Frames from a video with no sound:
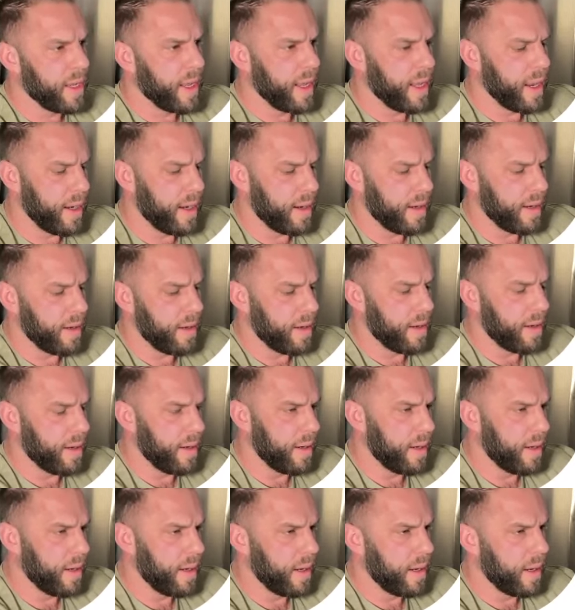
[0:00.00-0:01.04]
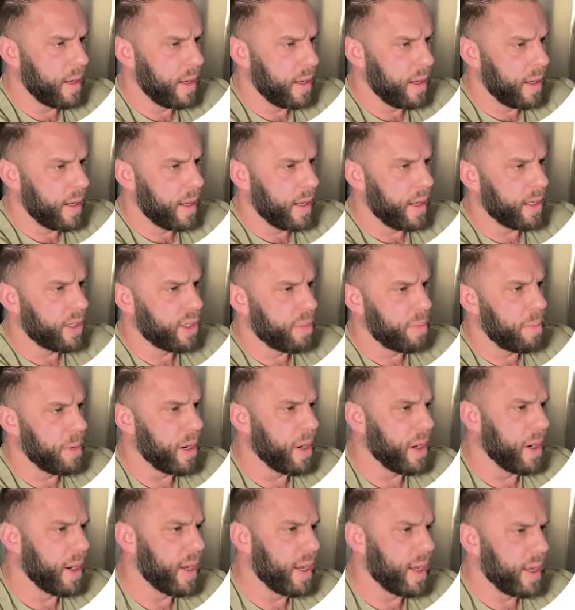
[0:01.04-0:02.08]
an
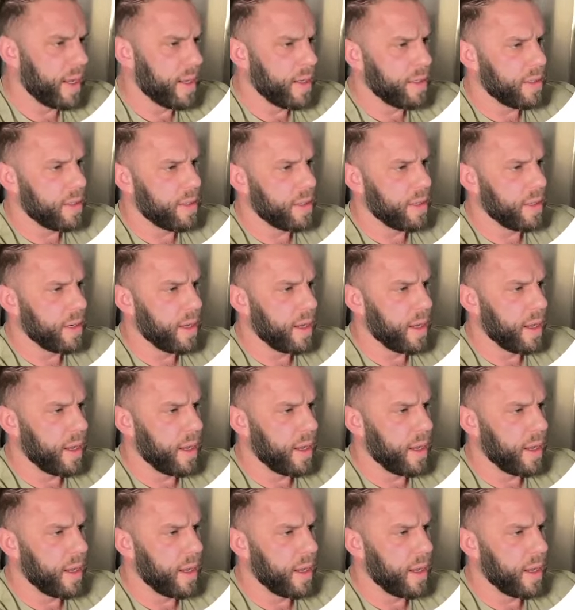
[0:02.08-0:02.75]
experience.